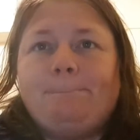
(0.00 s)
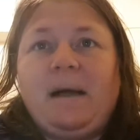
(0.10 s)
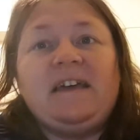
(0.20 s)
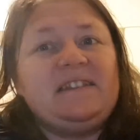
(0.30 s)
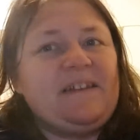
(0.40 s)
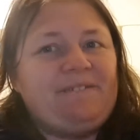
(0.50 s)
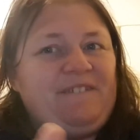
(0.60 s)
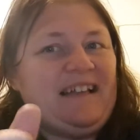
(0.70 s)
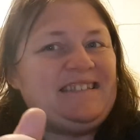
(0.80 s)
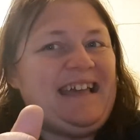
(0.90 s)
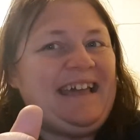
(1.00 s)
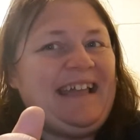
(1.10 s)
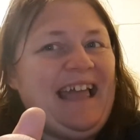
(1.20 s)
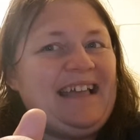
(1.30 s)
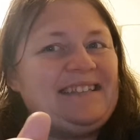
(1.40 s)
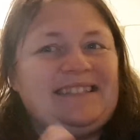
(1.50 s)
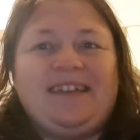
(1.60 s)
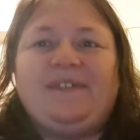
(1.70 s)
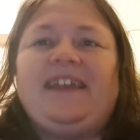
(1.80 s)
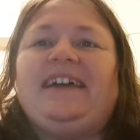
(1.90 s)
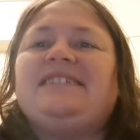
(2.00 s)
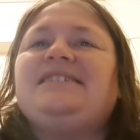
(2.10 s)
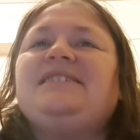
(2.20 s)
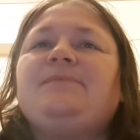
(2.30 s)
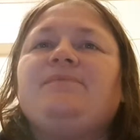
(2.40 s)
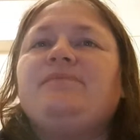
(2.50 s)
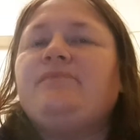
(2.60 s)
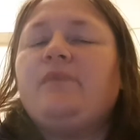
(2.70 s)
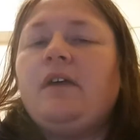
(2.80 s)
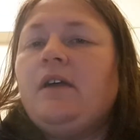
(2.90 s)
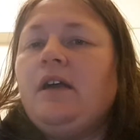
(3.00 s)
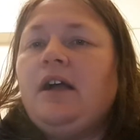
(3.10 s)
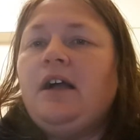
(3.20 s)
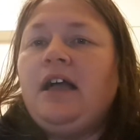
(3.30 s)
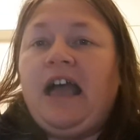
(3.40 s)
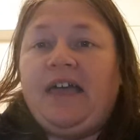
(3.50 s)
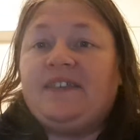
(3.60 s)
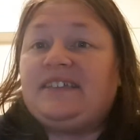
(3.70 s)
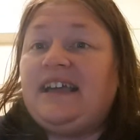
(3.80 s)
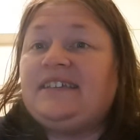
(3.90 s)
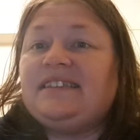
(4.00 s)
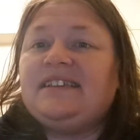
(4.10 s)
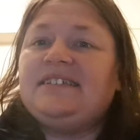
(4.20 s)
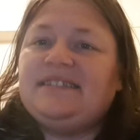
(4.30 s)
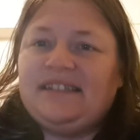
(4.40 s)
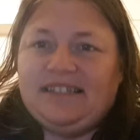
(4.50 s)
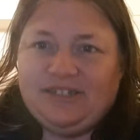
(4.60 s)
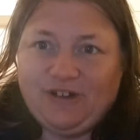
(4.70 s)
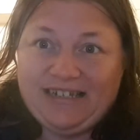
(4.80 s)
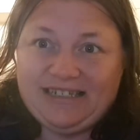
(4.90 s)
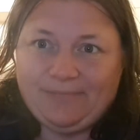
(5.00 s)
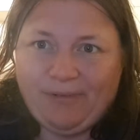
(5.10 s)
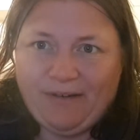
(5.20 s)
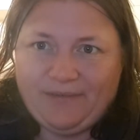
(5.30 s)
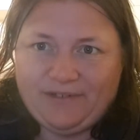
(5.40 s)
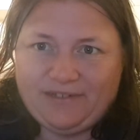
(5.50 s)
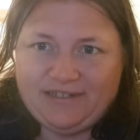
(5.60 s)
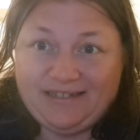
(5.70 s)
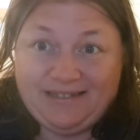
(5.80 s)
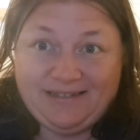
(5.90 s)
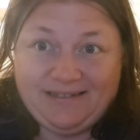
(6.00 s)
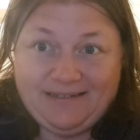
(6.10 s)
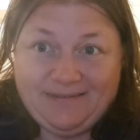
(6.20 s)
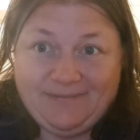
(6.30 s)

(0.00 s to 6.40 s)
but it's a fascinating case nevertheless. And this case is the Stratton Brothers.